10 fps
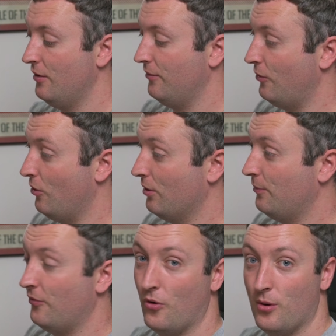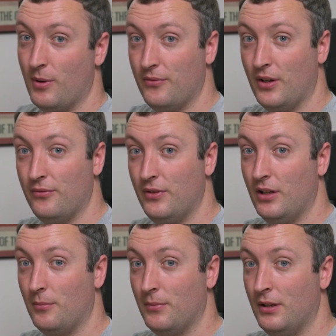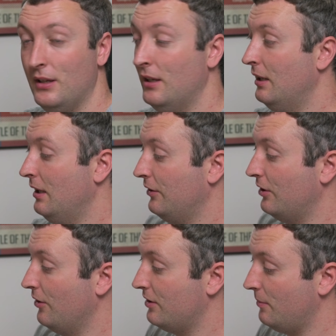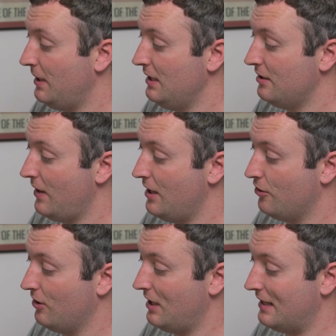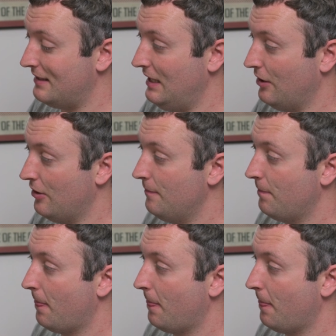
for 4x5 film. So there's a piece of A&R glass here.